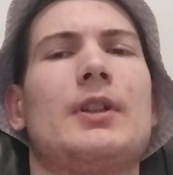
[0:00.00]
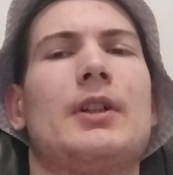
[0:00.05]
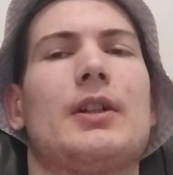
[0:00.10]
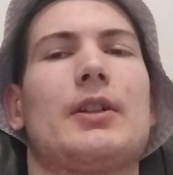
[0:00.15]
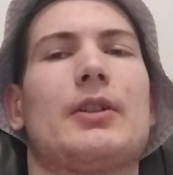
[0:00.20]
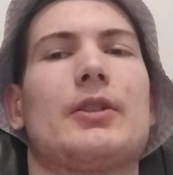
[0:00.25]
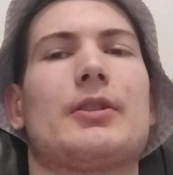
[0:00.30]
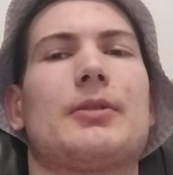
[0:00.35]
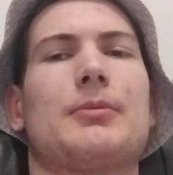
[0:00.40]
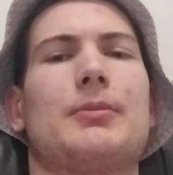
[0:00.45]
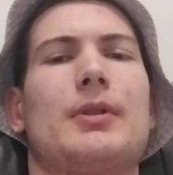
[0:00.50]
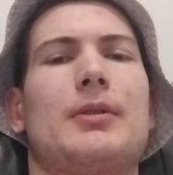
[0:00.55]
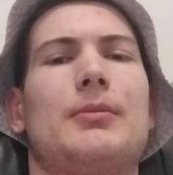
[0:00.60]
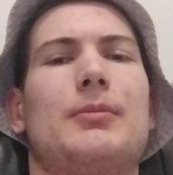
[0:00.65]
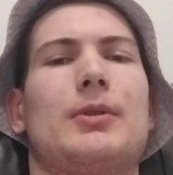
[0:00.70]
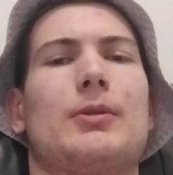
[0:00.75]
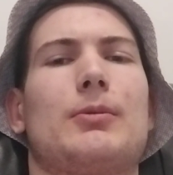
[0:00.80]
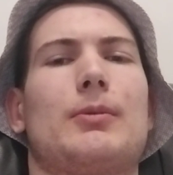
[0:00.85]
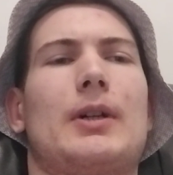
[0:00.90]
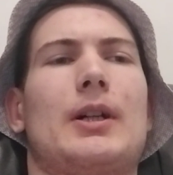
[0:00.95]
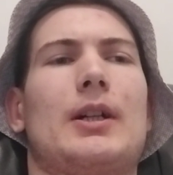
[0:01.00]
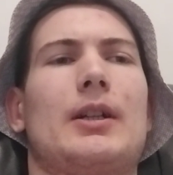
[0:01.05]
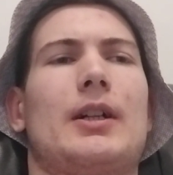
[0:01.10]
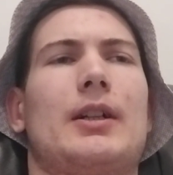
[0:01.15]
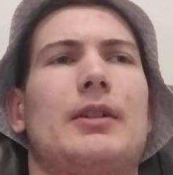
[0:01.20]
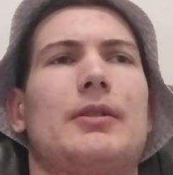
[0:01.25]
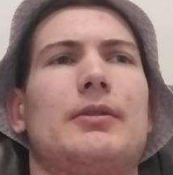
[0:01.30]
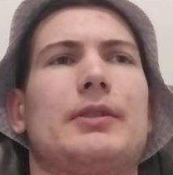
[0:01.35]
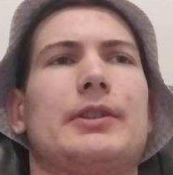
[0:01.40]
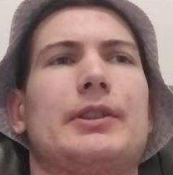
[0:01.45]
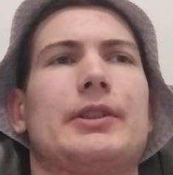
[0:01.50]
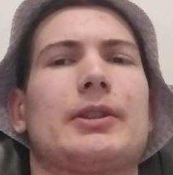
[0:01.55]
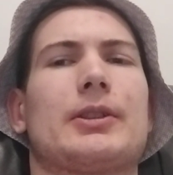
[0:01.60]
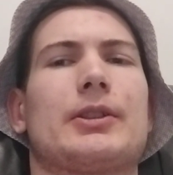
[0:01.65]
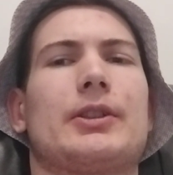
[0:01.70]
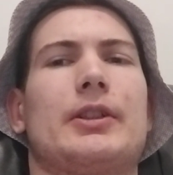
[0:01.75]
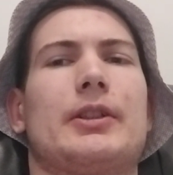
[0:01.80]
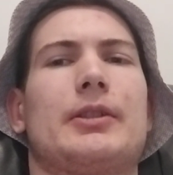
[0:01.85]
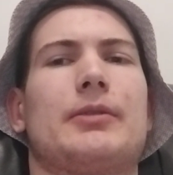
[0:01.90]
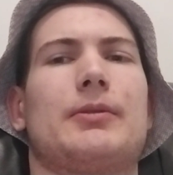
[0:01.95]
I don't remember why. I think
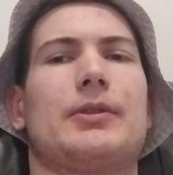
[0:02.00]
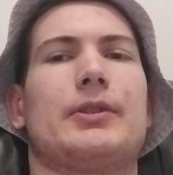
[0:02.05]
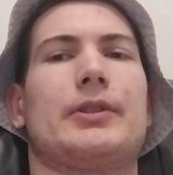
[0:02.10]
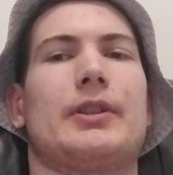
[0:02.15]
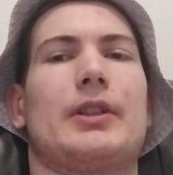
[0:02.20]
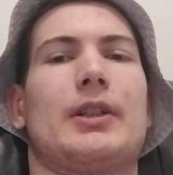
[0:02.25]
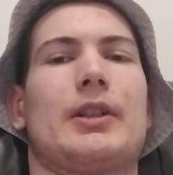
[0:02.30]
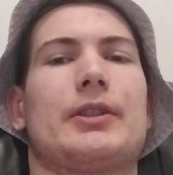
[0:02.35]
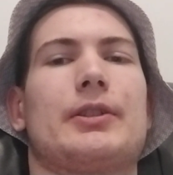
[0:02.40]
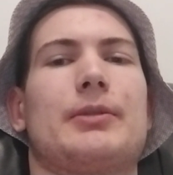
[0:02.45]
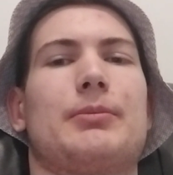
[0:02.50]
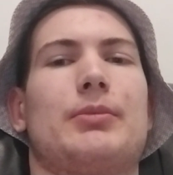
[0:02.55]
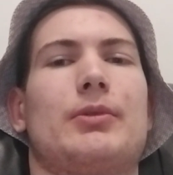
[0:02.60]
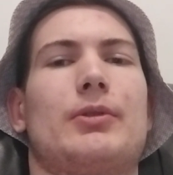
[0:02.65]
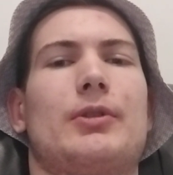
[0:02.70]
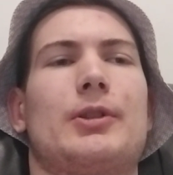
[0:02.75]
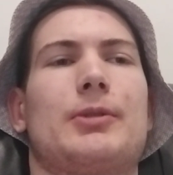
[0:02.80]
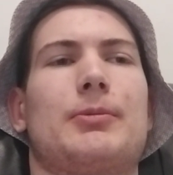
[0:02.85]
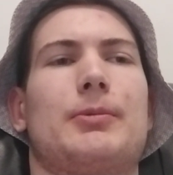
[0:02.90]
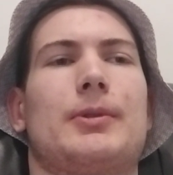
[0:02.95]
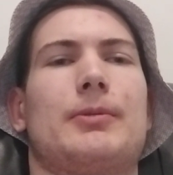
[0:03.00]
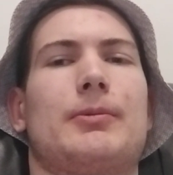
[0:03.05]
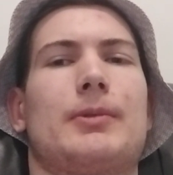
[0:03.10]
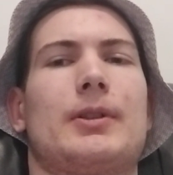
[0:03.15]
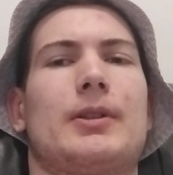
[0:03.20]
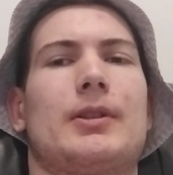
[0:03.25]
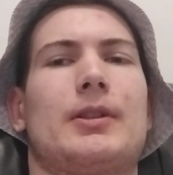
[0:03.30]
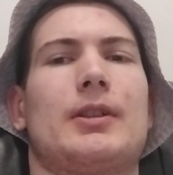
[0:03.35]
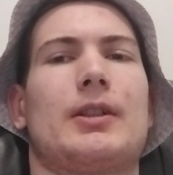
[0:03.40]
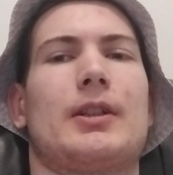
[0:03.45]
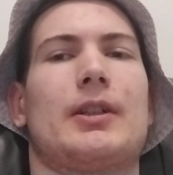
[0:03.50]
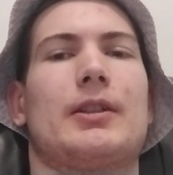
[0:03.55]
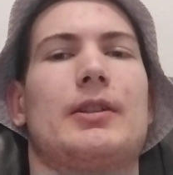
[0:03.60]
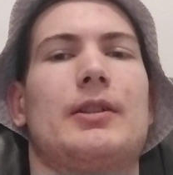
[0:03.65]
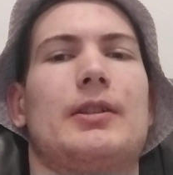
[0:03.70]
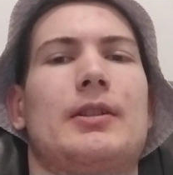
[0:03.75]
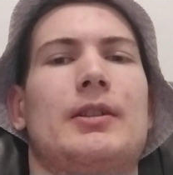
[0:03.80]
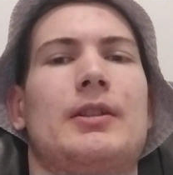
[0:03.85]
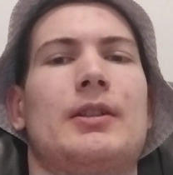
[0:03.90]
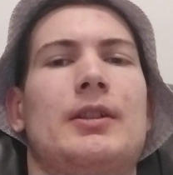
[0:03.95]
that was like the point when we
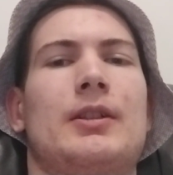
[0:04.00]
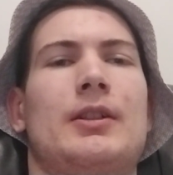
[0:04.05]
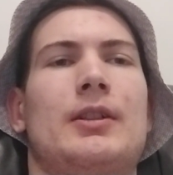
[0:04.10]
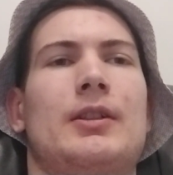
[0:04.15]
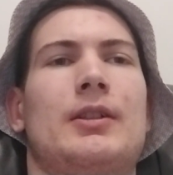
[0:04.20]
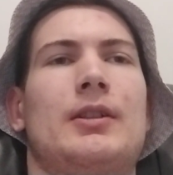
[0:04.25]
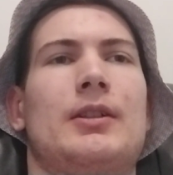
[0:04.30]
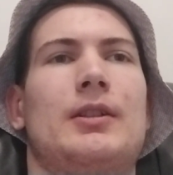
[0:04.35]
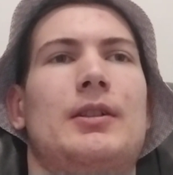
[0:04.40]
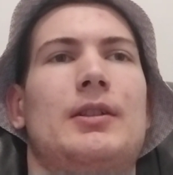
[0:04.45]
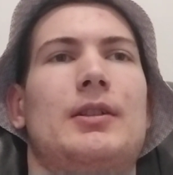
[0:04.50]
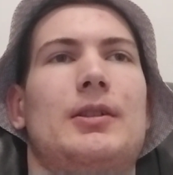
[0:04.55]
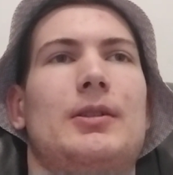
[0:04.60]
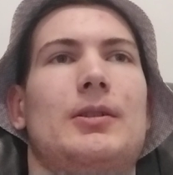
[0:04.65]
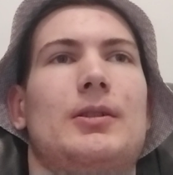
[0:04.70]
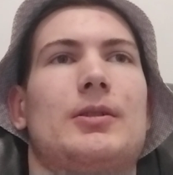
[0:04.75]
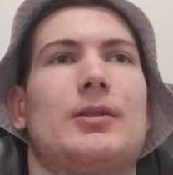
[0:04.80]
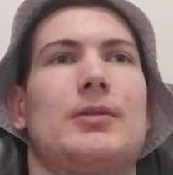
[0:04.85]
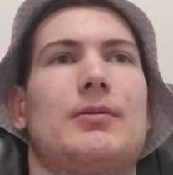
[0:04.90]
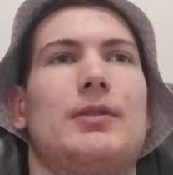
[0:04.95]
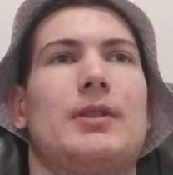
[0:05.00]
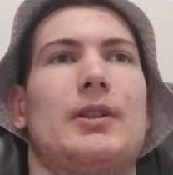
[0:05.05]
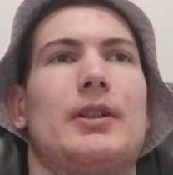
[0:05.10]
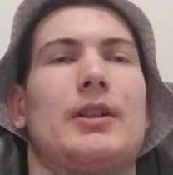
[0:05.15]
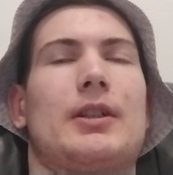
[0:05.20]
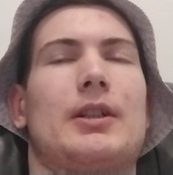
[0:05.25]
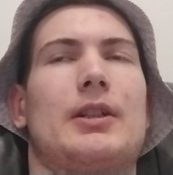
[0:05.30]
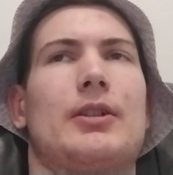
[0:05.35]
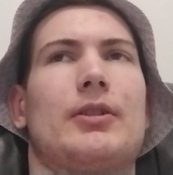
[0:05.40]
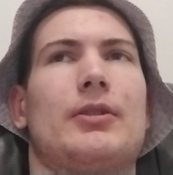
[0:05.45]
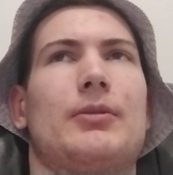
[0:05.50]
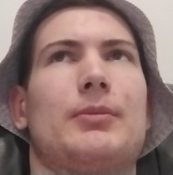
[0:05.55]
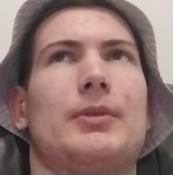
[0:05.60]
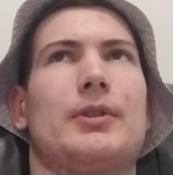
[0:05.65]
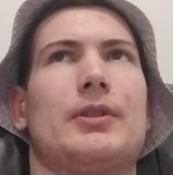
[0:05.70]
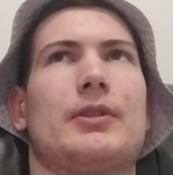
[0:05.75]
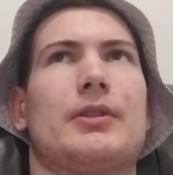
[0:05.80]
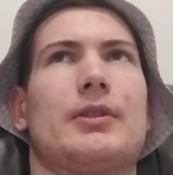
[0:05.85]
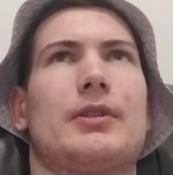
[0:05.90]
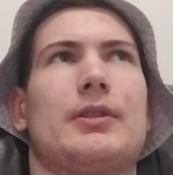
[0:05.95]
had a lot of like
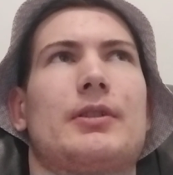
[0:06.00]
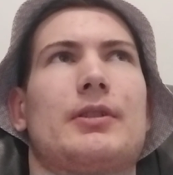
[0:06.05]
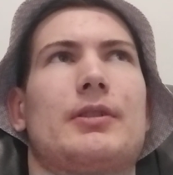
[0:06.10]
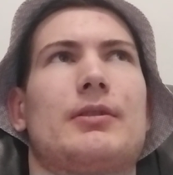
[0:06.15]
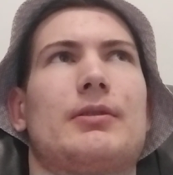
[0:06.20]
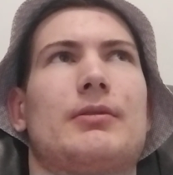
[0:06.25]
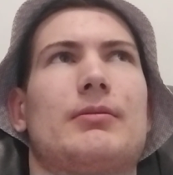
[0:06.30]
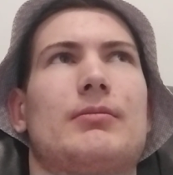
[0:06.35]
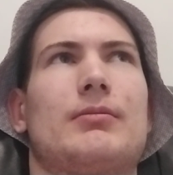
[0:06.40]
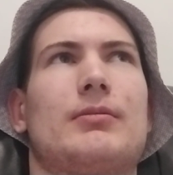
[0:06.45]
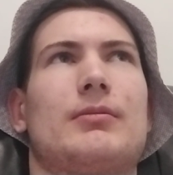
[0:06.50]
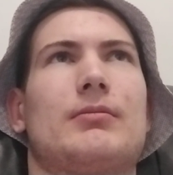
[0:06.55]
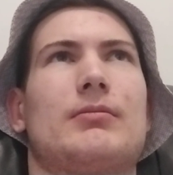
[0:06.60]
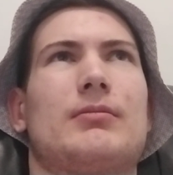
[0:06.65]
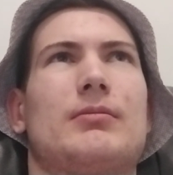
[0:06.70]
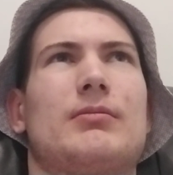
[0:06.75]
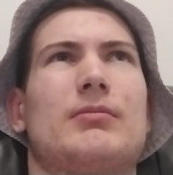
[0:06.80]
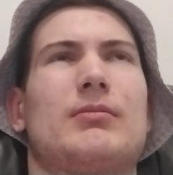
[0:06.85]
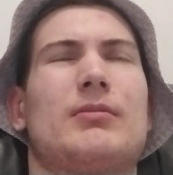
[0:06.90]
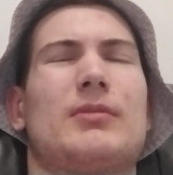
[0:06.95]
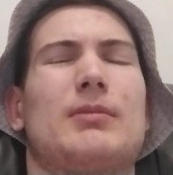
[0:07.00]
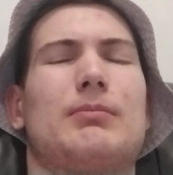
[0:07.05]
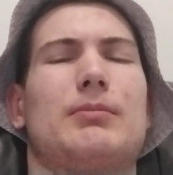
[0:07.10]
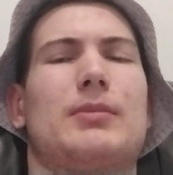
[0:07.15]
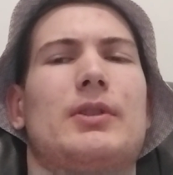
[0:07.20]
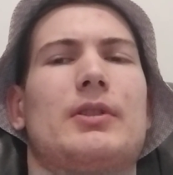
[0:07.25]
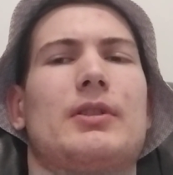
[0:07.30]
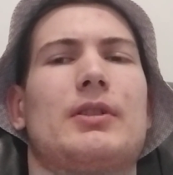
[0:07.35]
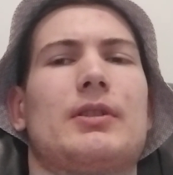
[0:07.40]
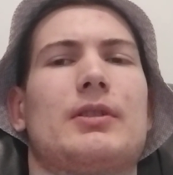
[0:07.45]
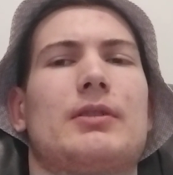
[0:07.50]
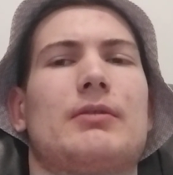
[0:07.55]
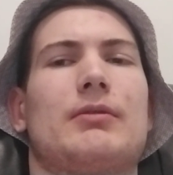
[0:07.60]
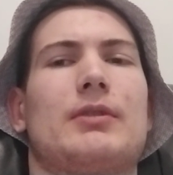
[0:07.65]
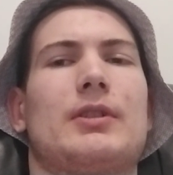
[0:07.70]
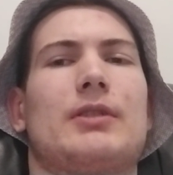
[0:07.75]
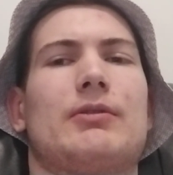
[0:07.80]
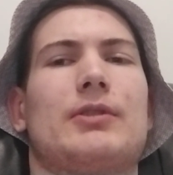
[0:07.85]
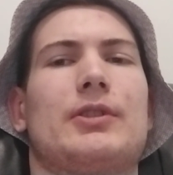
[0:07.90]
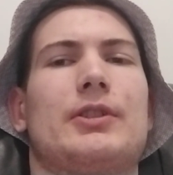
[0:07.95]
arguments, and
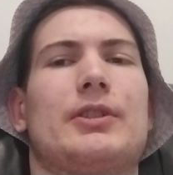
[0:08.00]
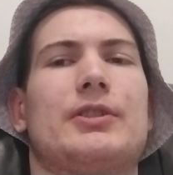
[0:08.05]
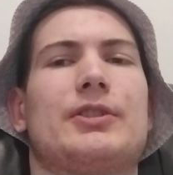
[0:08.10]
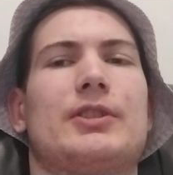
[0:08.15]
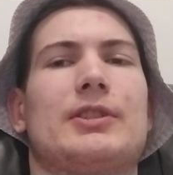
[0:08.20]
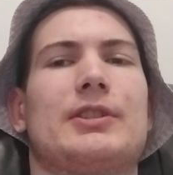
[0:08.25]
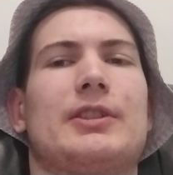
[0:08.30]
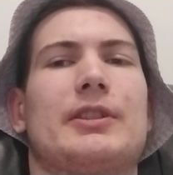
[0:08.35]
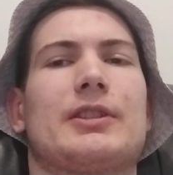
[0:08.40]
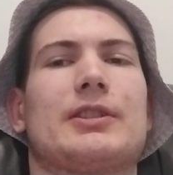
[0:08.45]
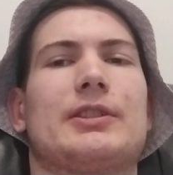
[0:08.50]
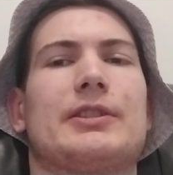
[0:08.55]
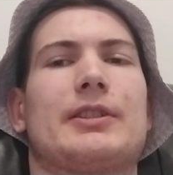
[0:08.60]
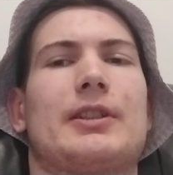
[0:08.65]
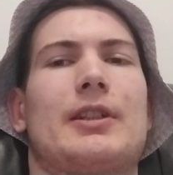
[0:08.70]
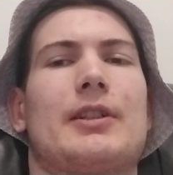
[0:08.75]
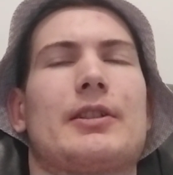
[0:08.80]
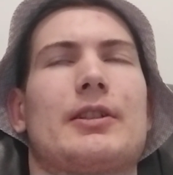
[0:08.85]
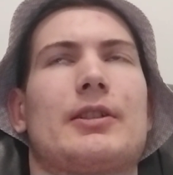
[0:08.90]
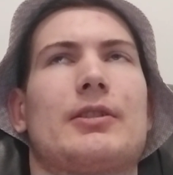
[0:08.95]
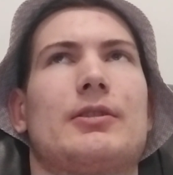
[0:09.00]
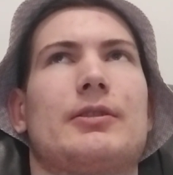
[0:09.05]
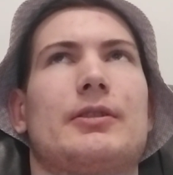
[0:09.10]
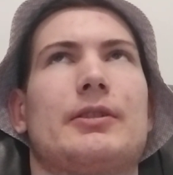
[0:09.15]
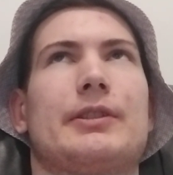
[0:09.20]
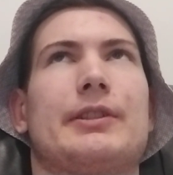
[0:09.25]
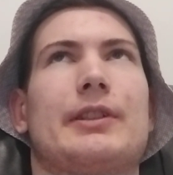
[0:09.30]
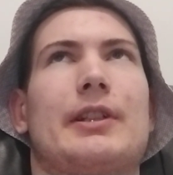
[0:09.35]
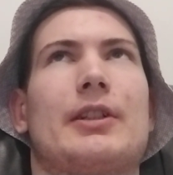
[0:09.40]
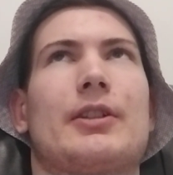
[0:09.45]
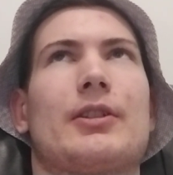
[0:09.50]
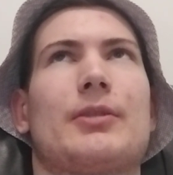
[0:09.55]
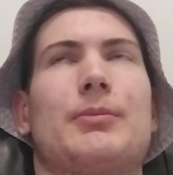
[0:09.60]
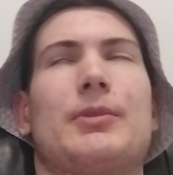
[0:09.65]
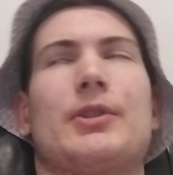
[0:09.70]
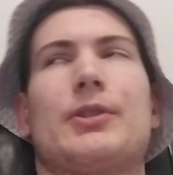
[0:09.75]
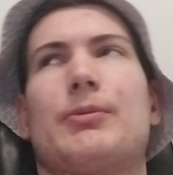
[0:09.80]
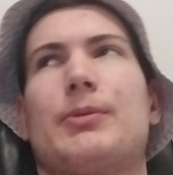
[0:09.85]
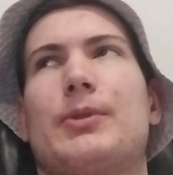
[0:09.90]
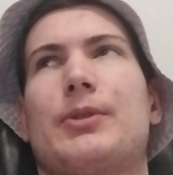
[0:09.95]
it was just like starting all these
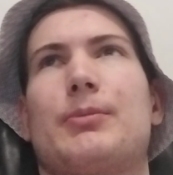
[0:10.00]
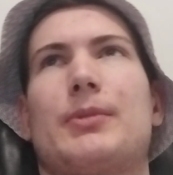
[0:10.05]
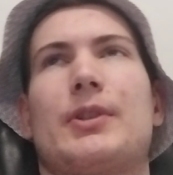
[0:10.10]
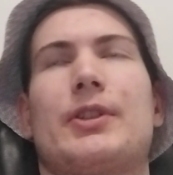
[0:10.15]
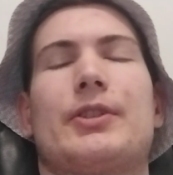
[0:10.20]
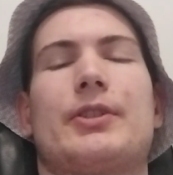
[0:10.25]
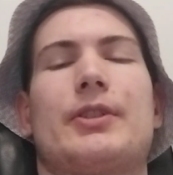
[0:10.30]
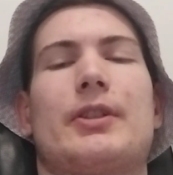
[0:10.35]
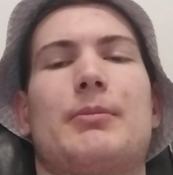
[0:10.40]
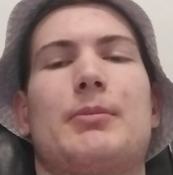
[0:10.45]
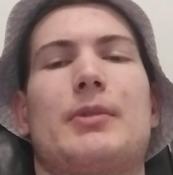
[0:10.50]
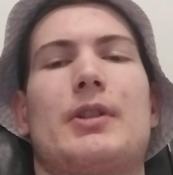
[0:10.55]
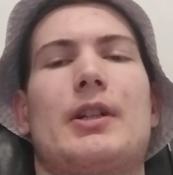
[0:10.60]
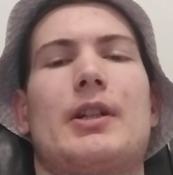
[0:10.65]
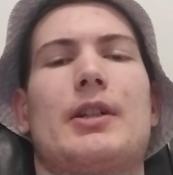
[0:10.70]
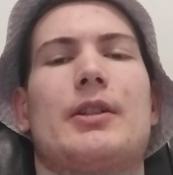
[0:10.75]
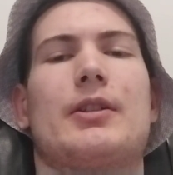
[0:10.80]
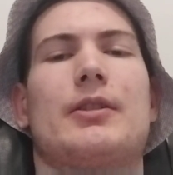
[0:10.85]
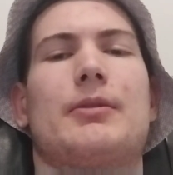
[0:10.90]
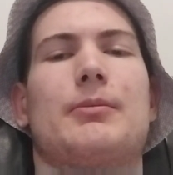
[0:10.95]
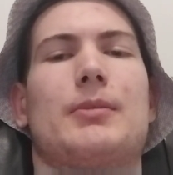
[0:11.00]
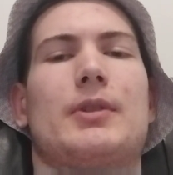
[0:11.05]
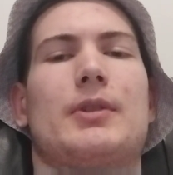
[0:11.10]
arguments with my stepdad